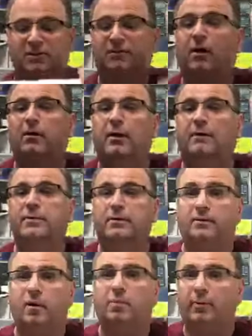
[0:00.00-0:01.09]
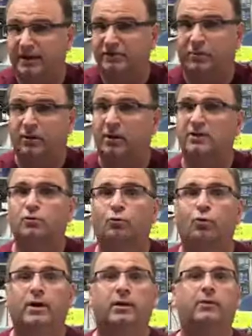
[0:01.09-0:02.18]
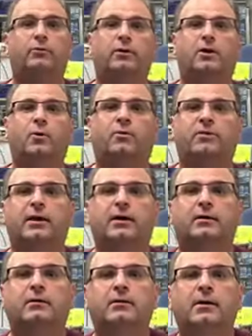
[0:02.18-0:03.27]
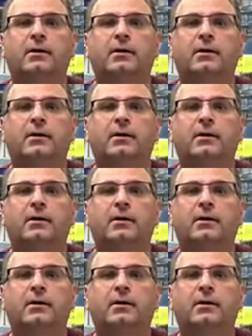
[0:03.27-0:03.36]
of all of the Kubelwagen he's working on. It's a really, really cool vehicle.